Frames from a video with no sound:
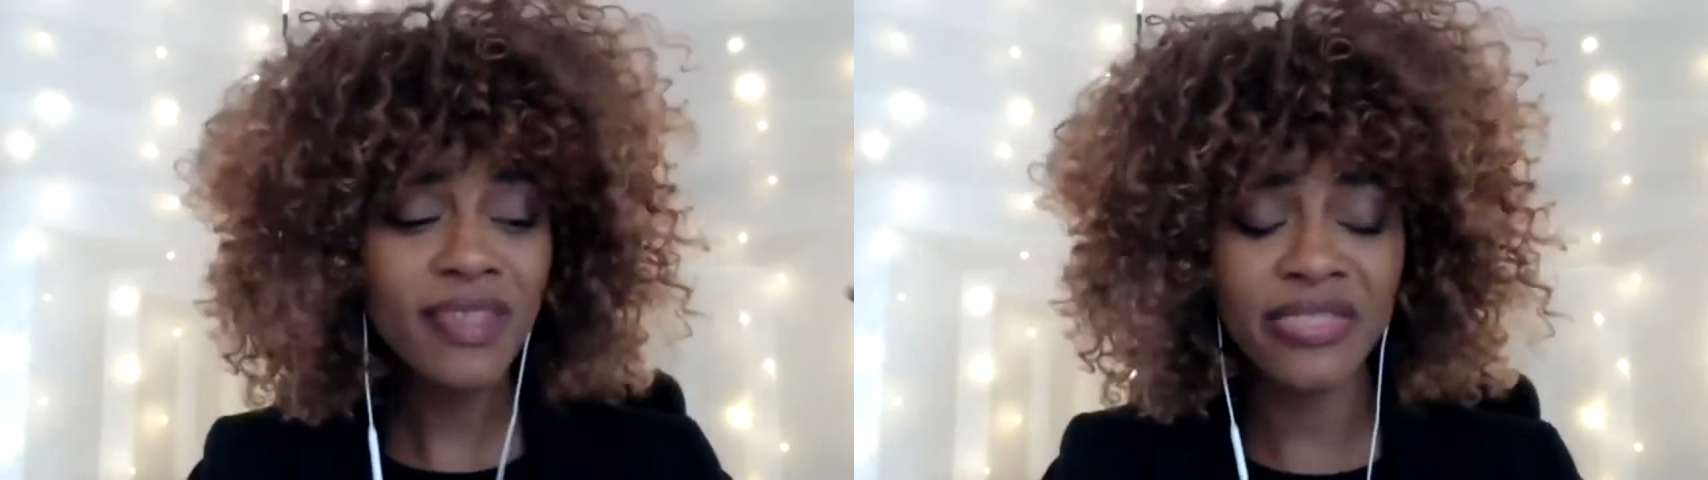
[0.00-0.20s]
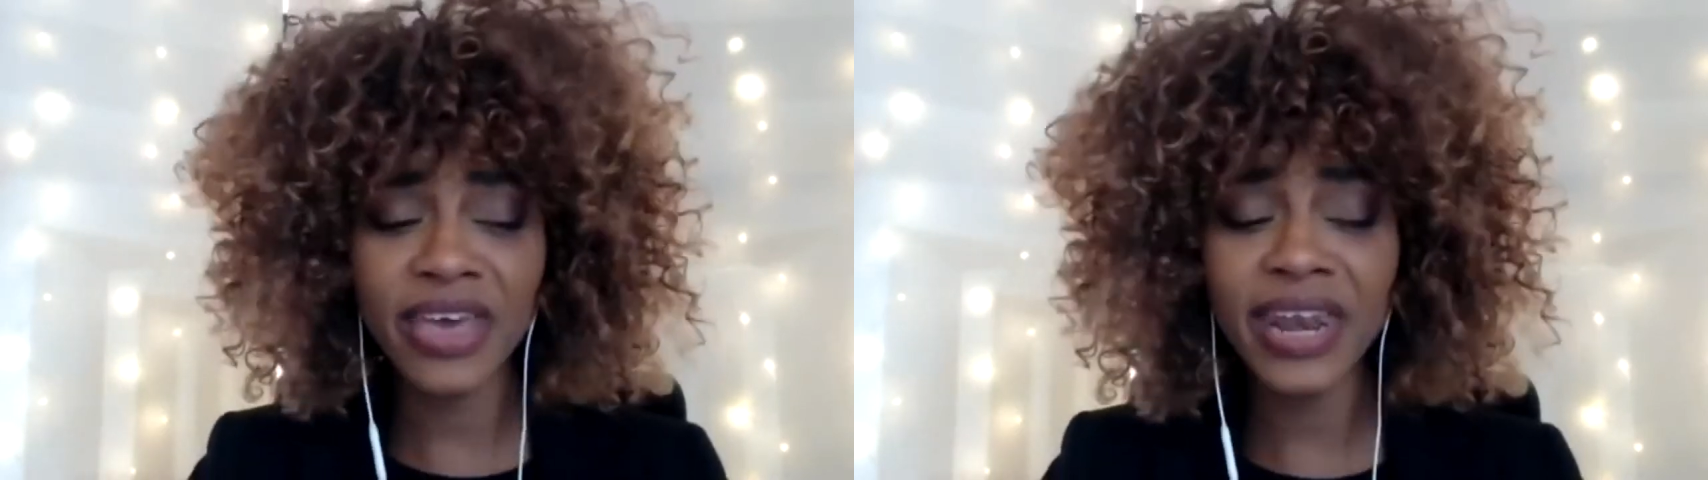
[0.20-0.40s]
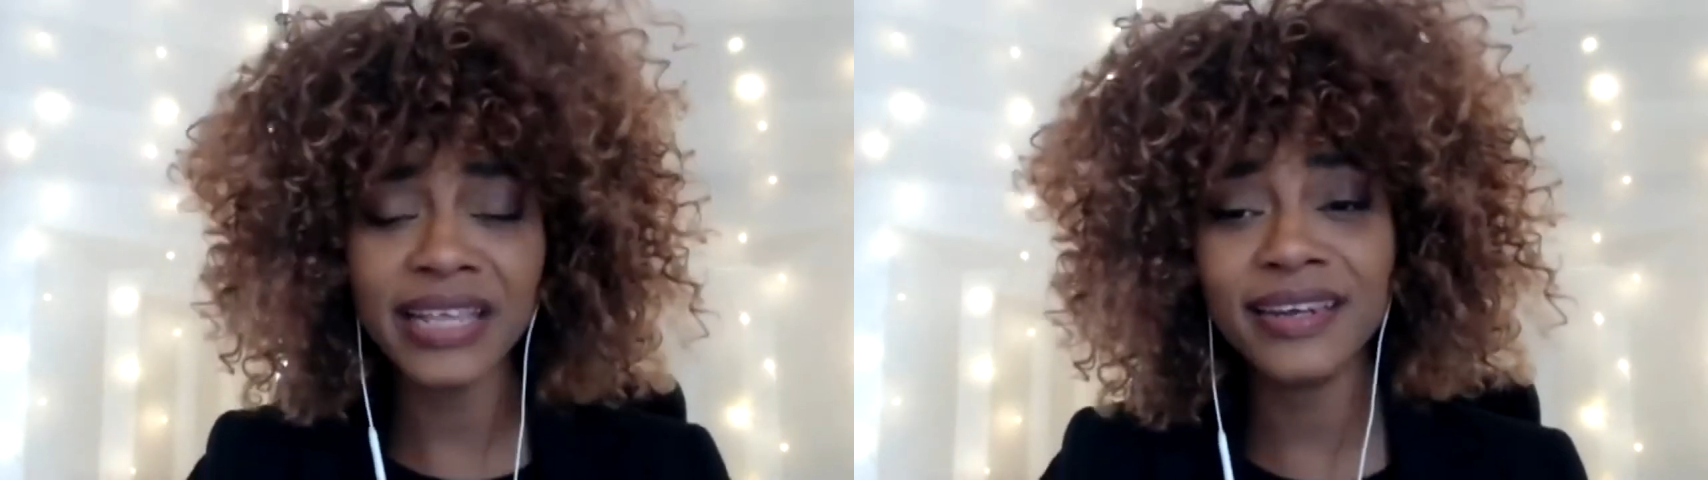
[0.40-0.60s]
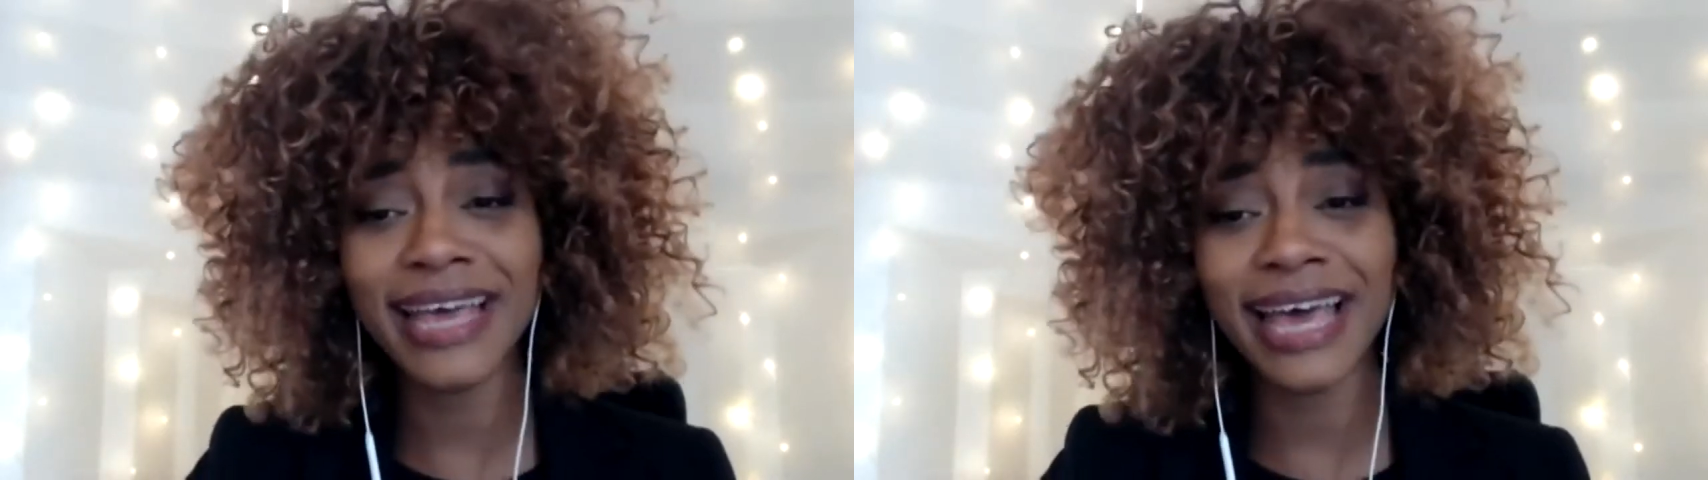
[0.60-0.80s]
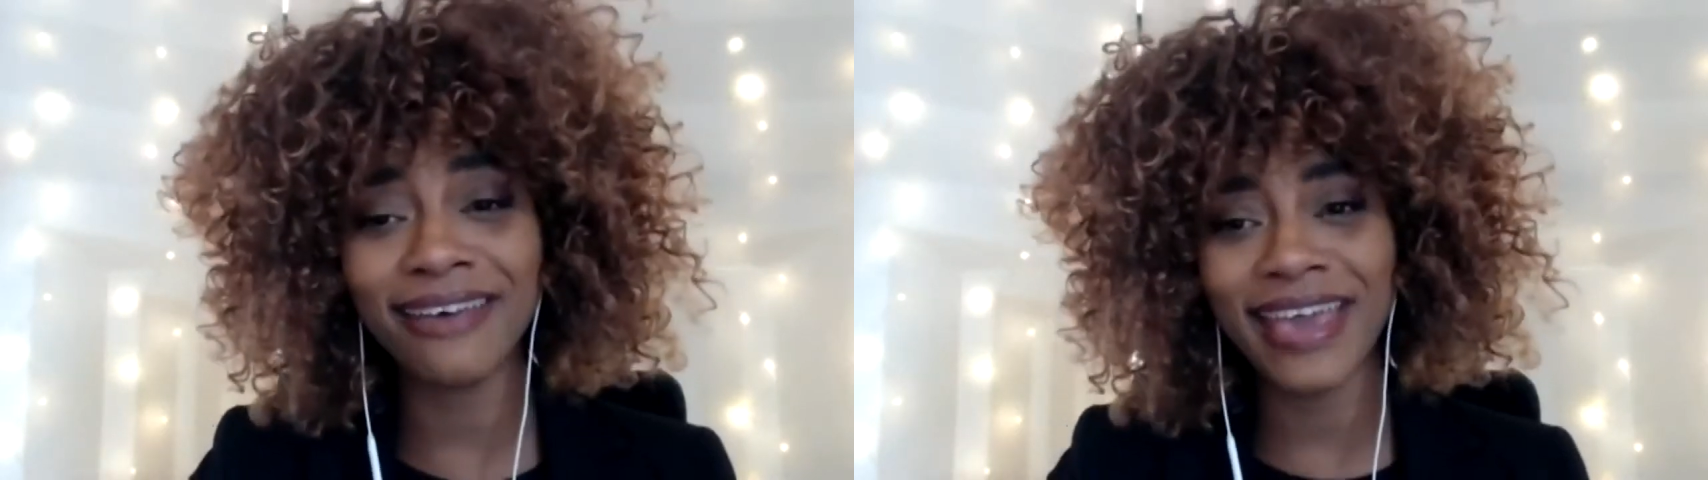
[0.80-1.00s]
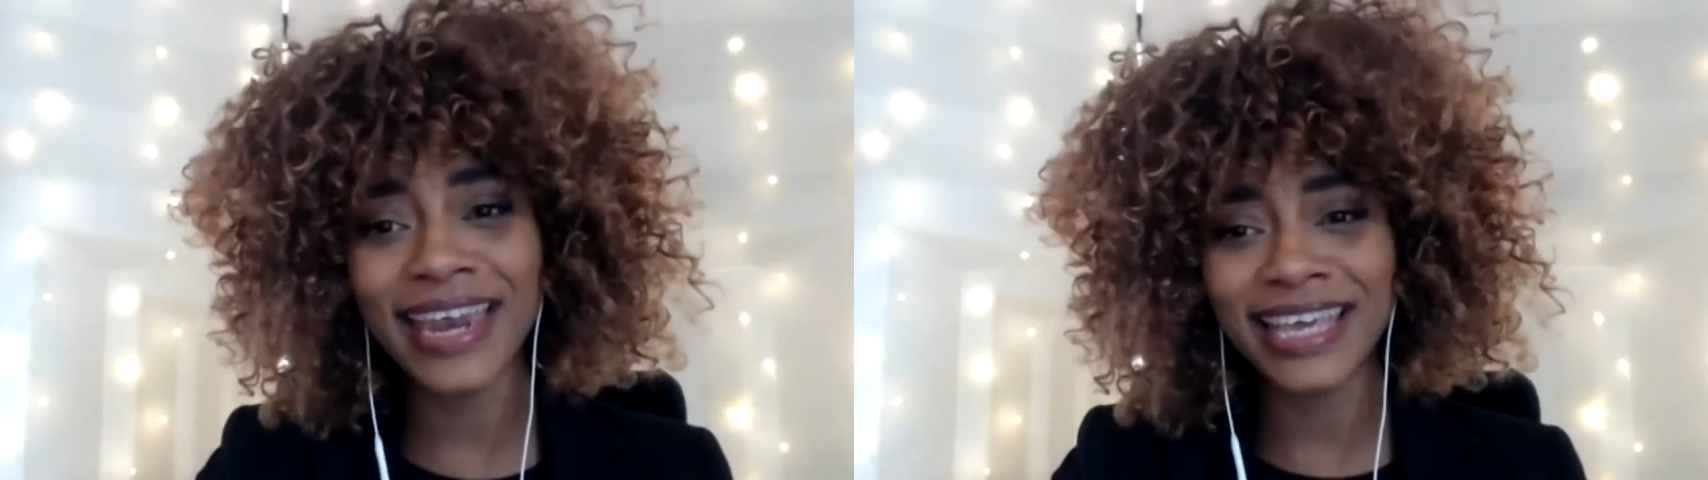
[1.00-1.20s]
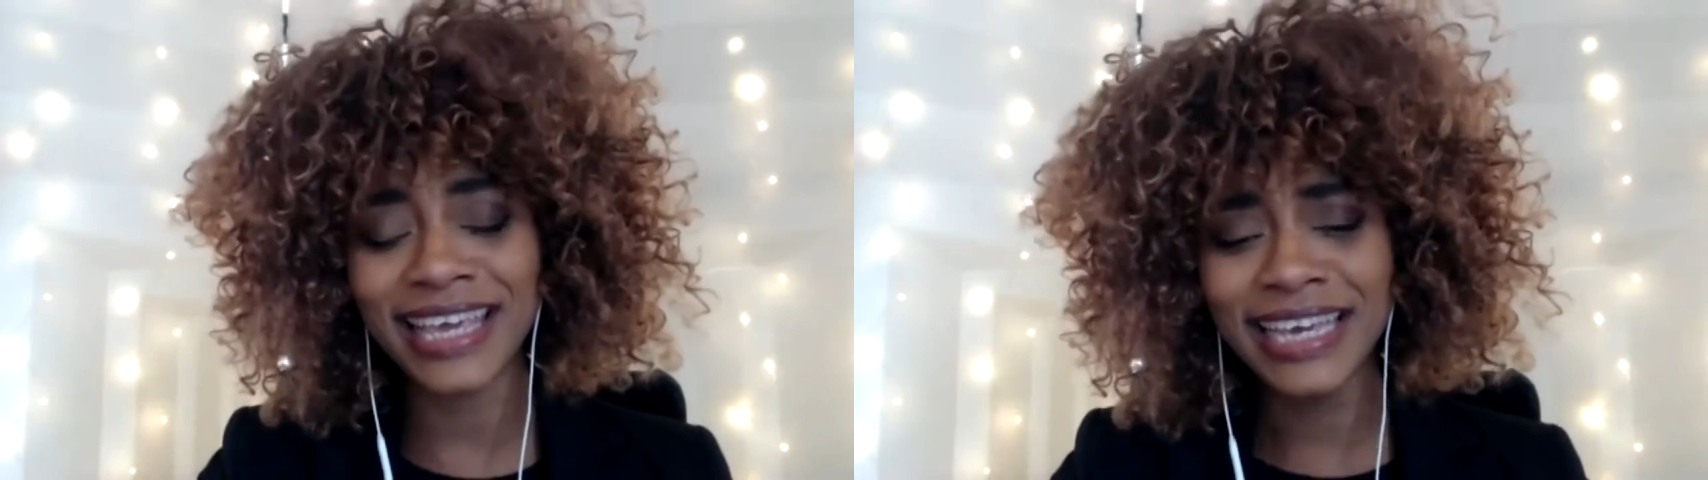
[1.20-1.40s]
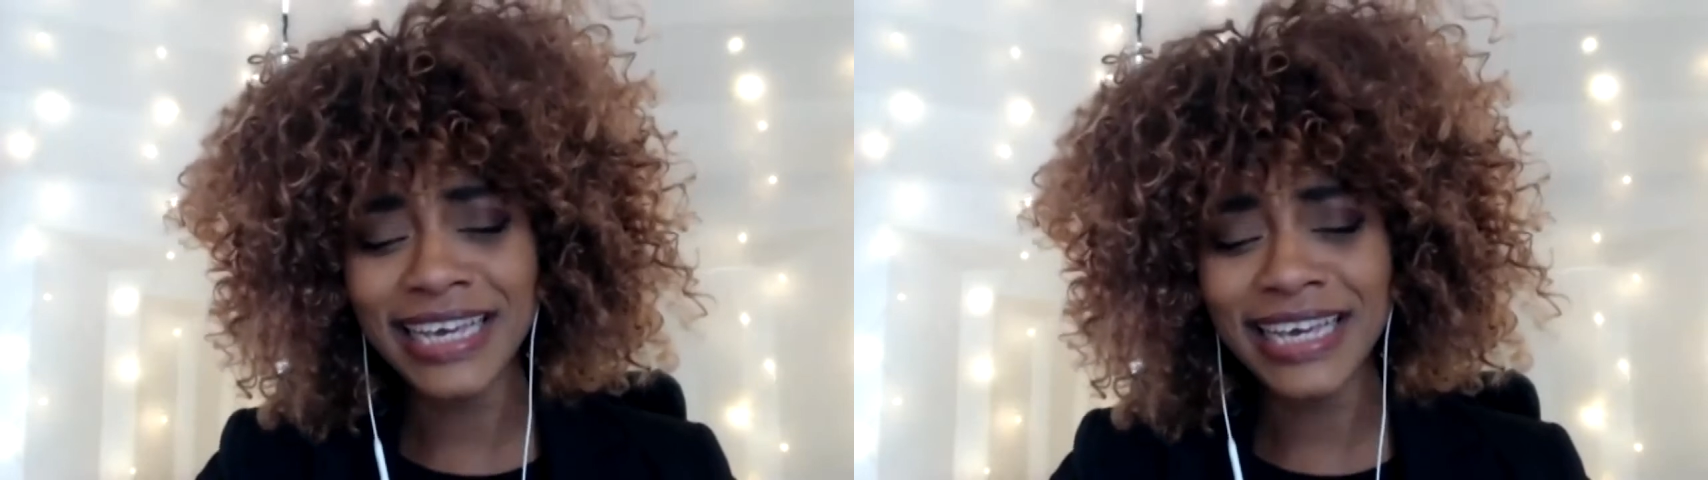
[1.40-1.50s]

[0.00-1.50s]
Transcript: Then I didn't have any.